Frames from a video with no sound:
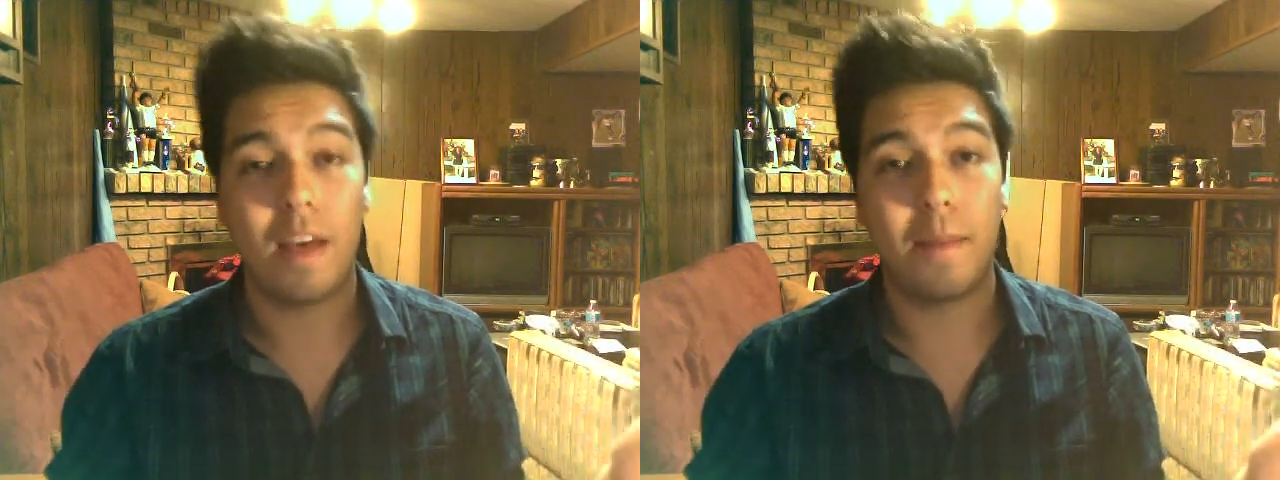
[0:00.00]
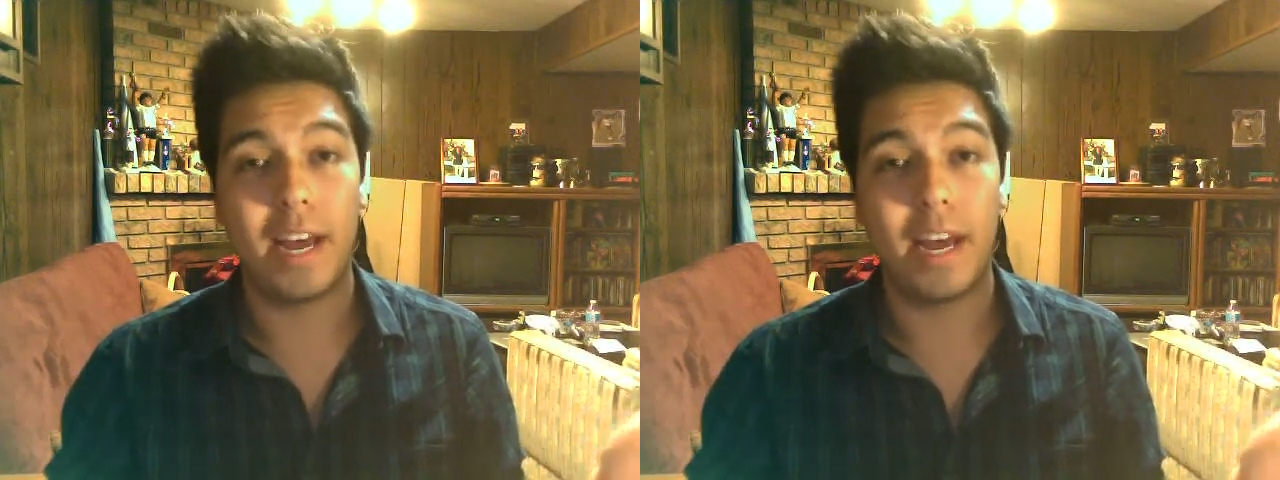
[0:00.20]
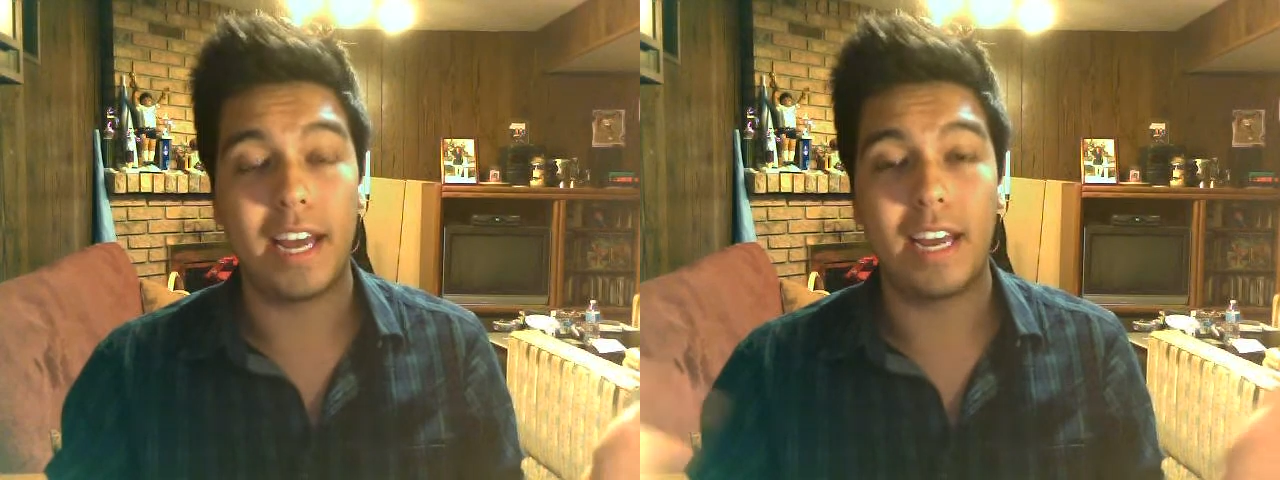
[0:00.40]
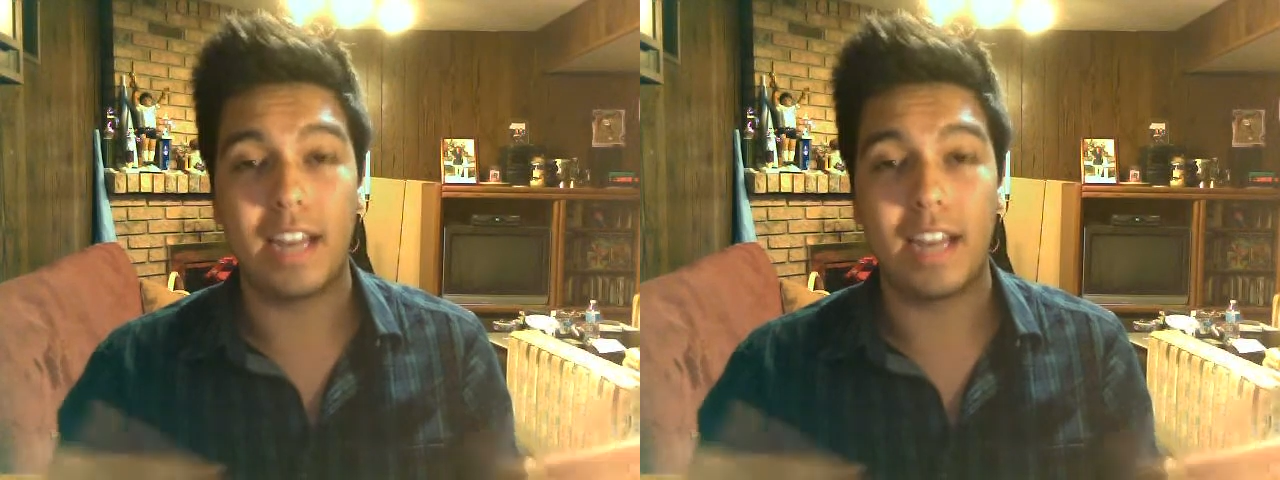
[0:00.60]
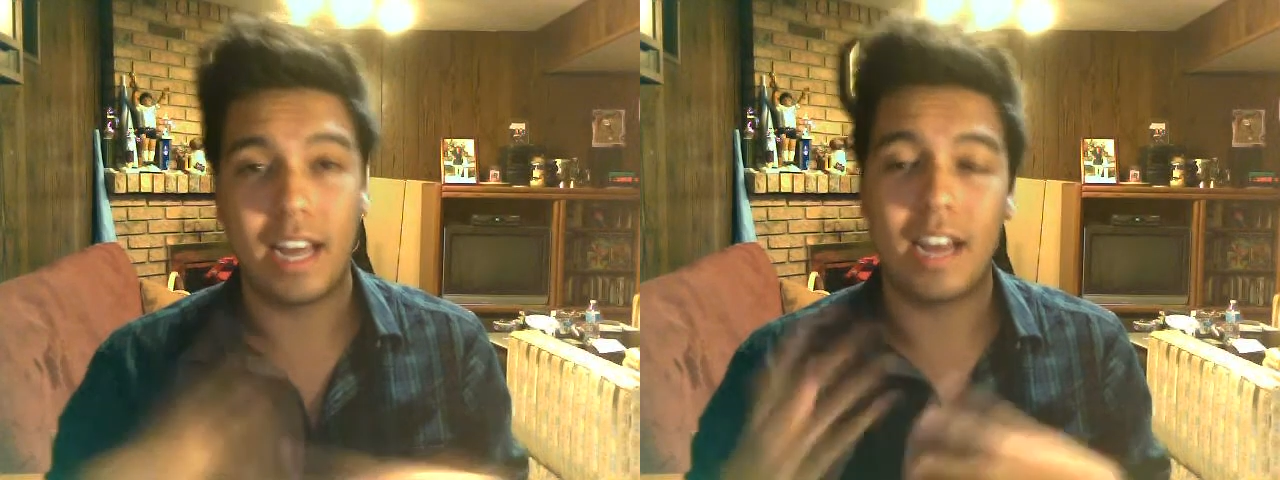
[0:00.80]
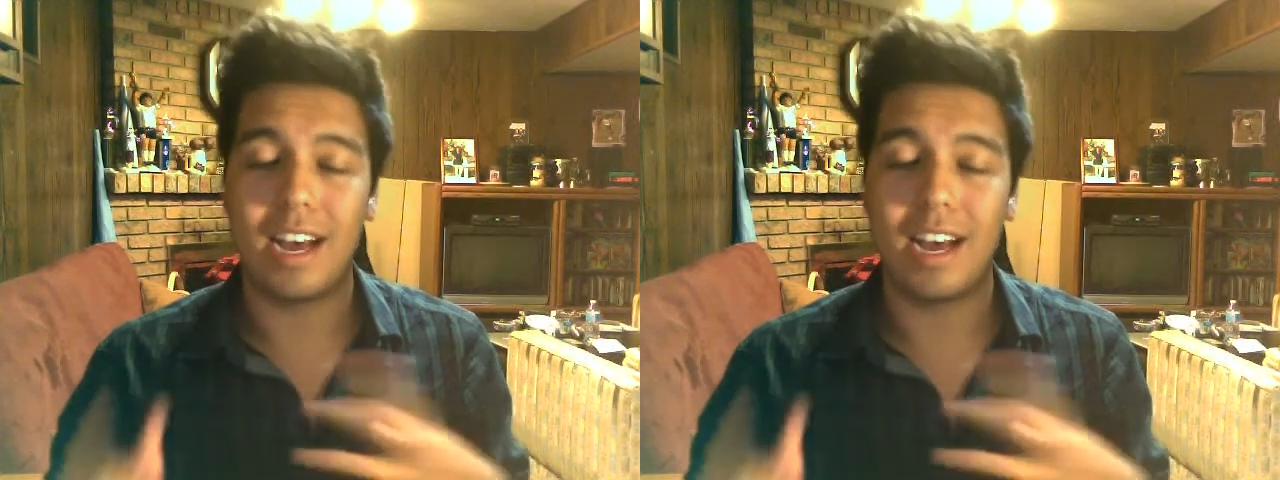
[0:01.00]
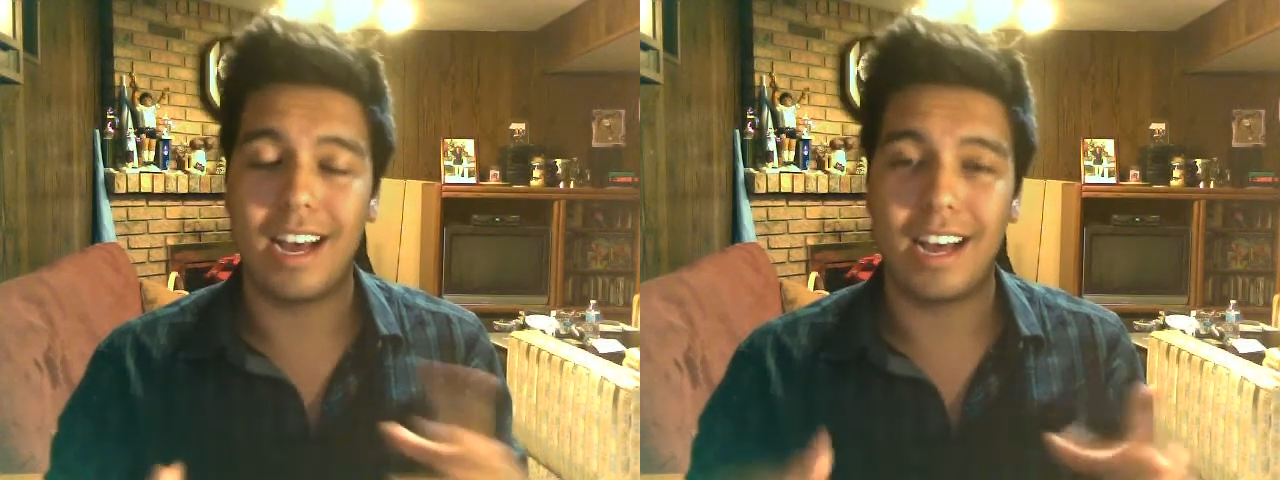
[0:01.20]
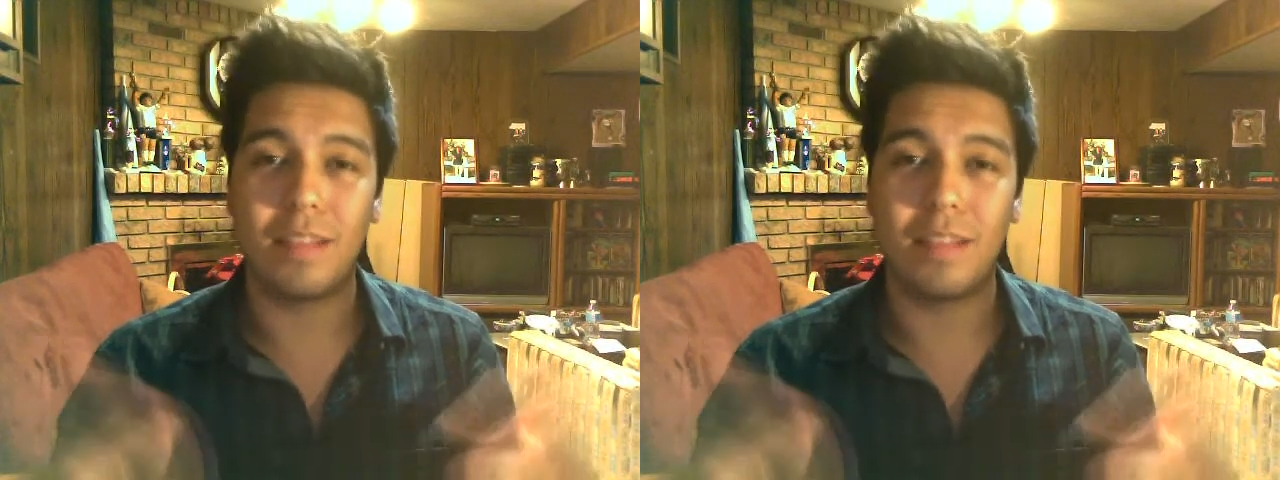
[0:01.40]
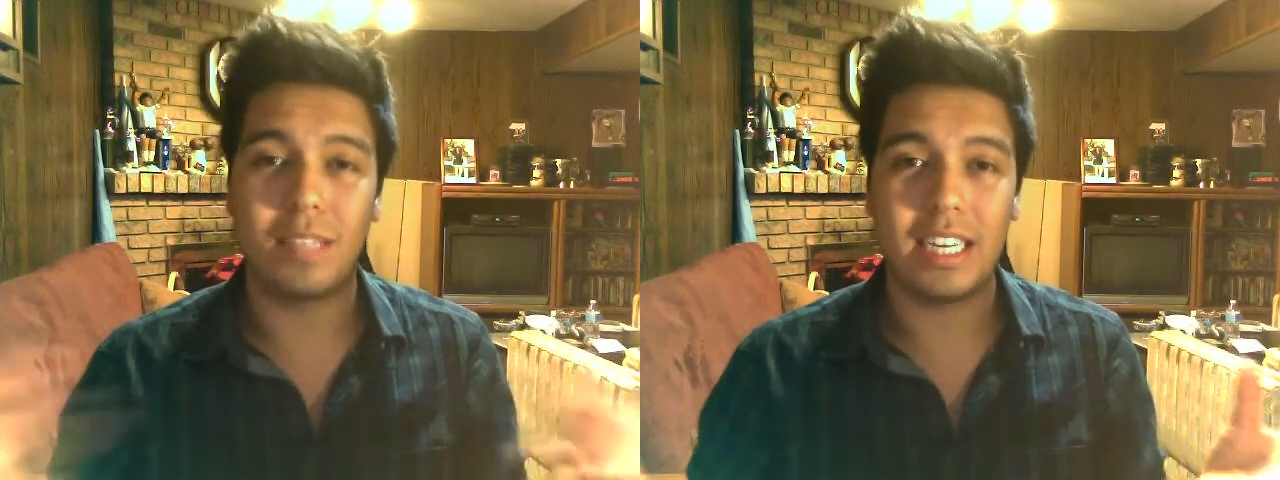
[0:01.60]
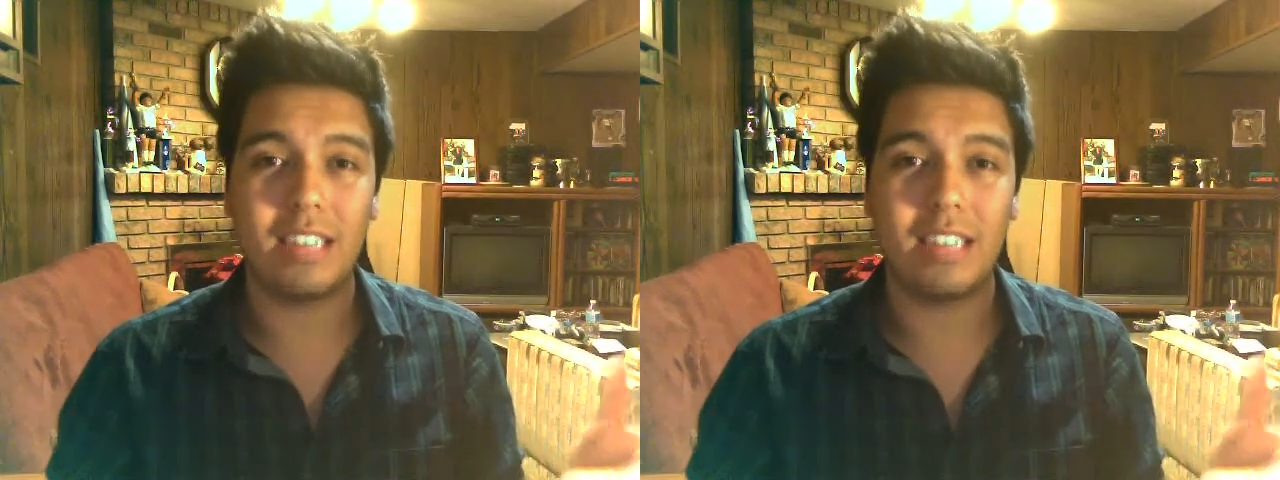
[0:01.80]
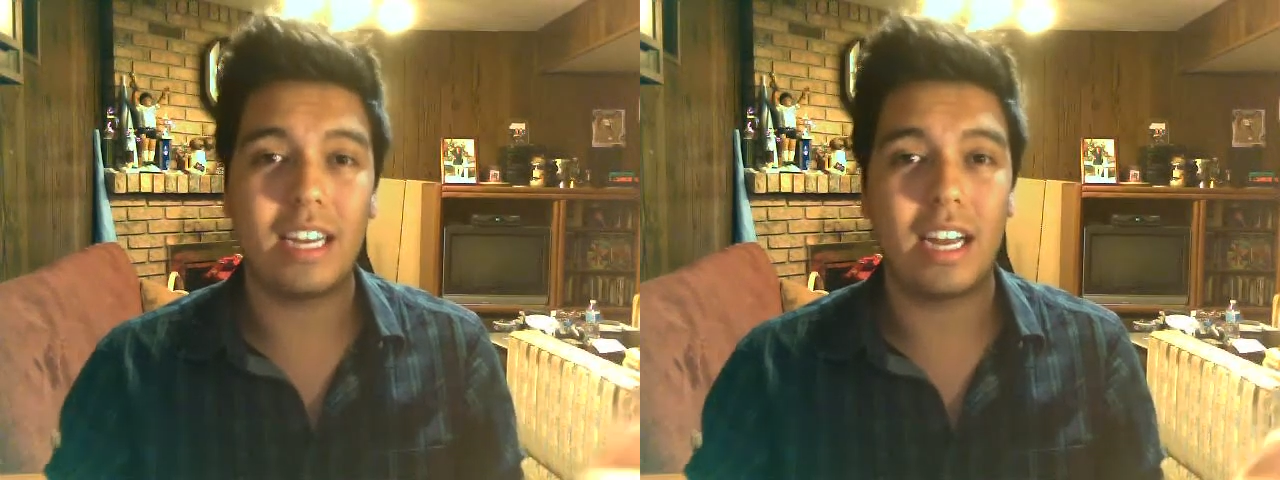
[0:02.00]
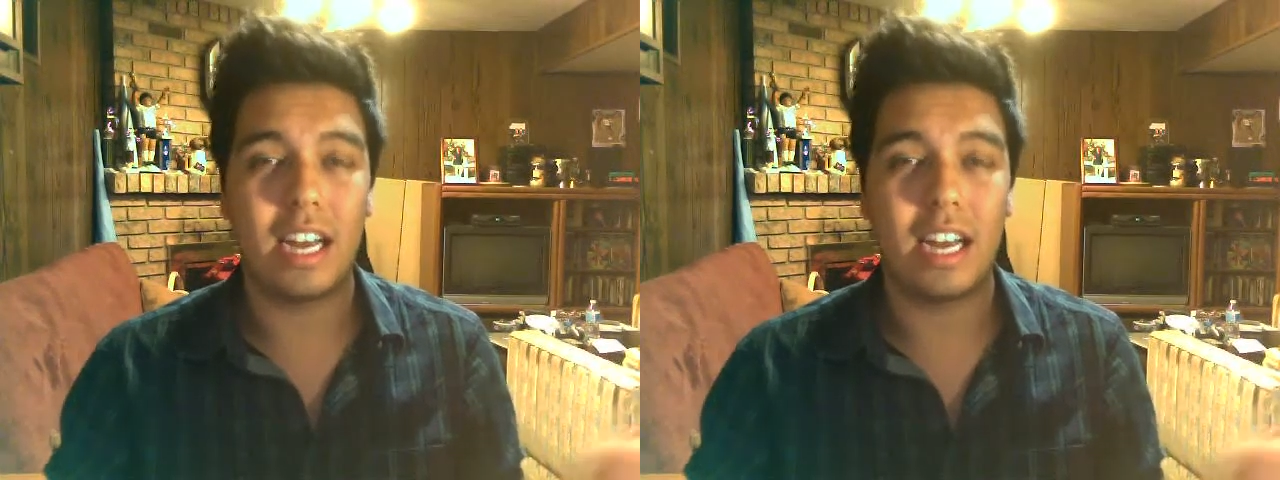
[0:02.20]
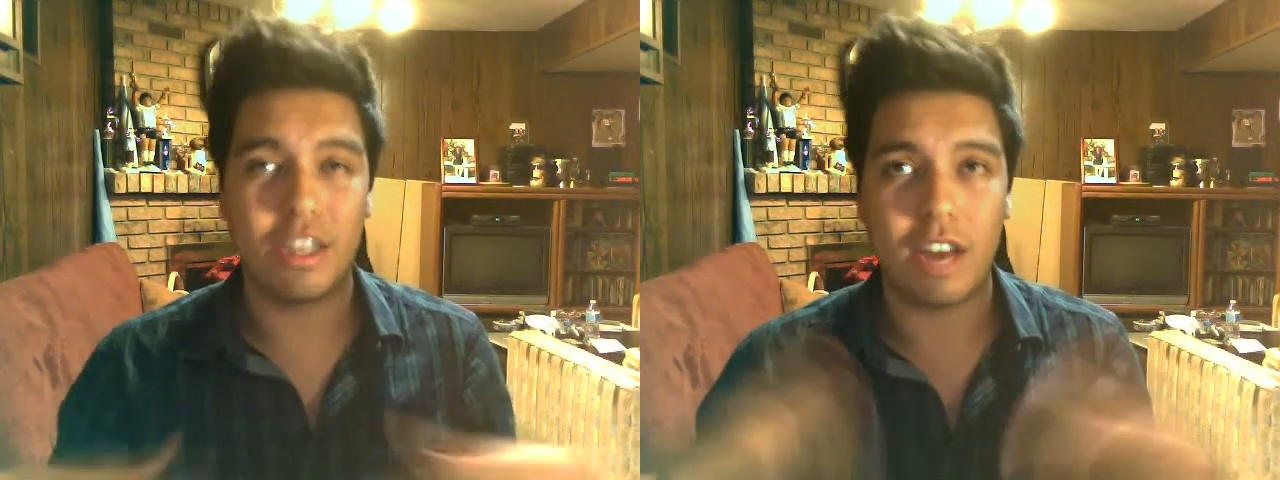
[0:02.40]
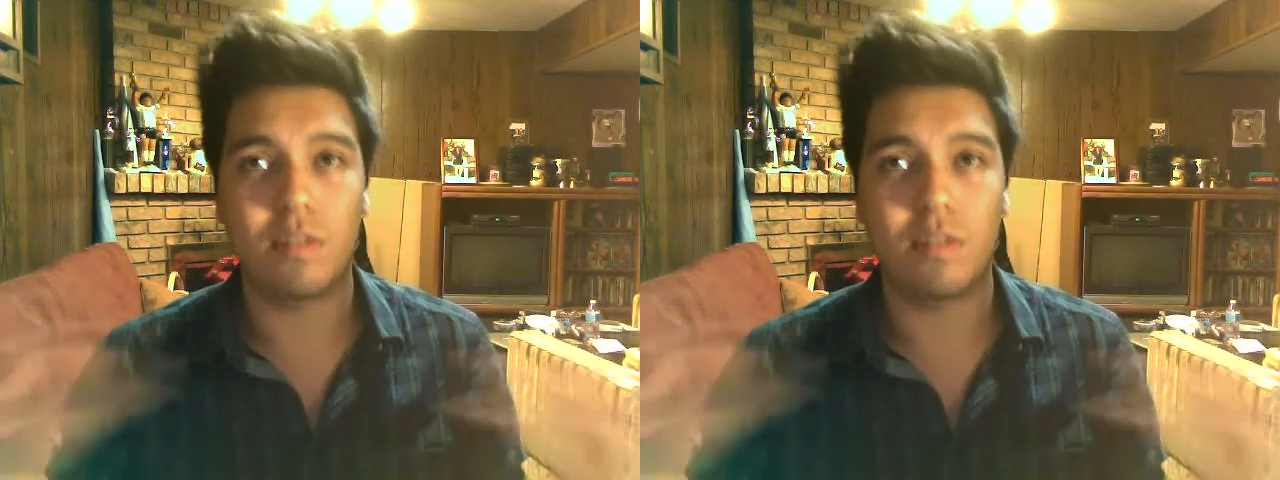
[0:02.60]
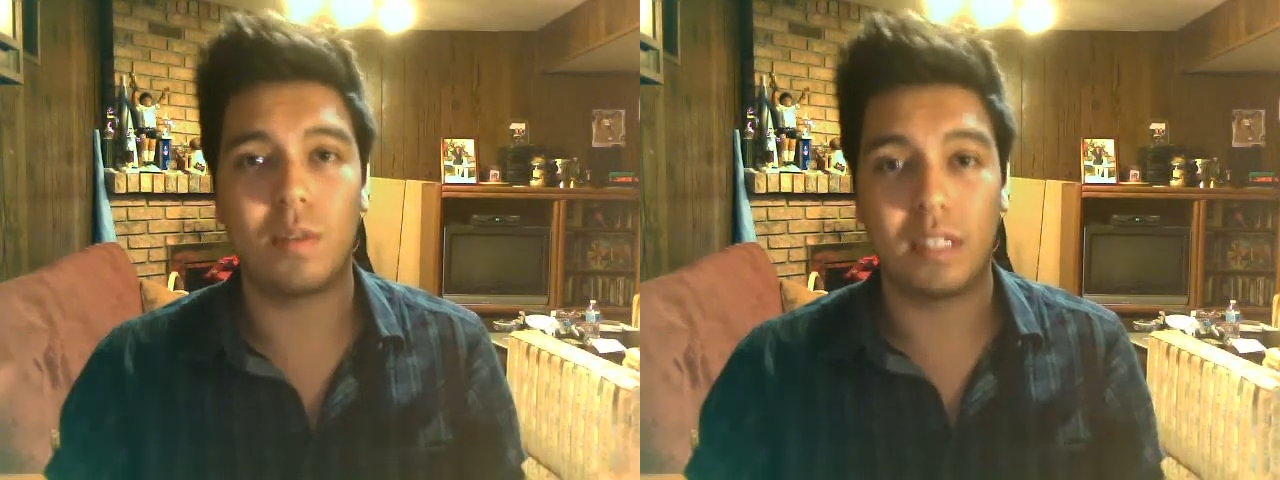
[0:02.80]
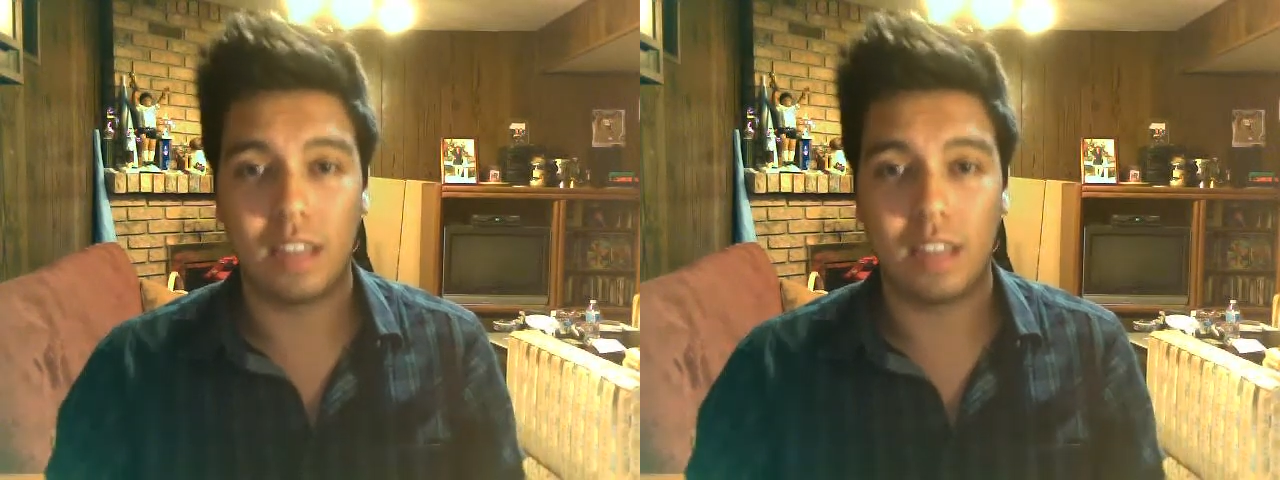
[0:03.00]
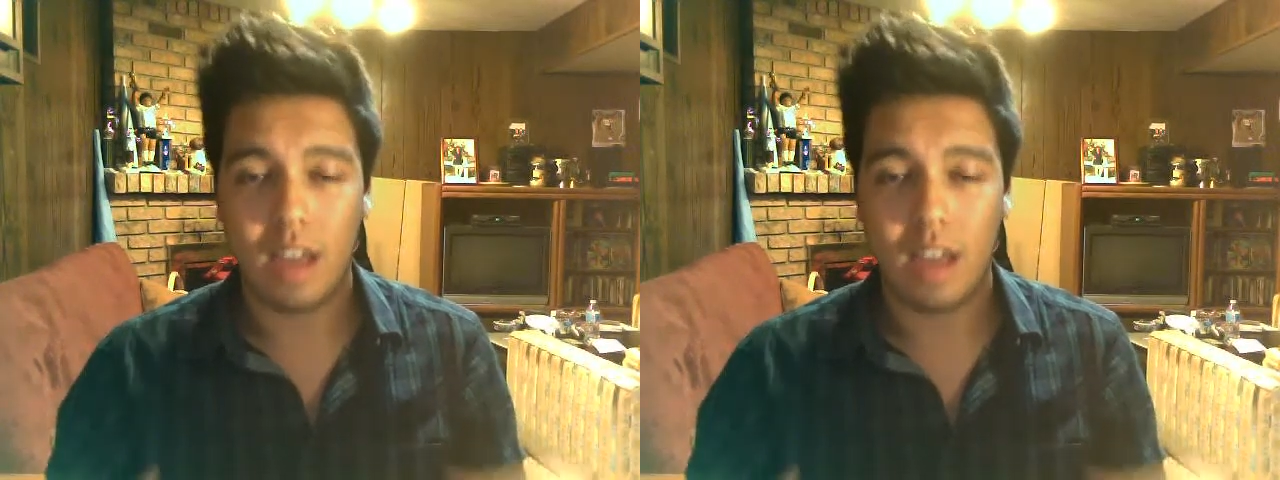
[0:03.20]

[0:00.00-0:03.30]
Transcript: But The routine in general was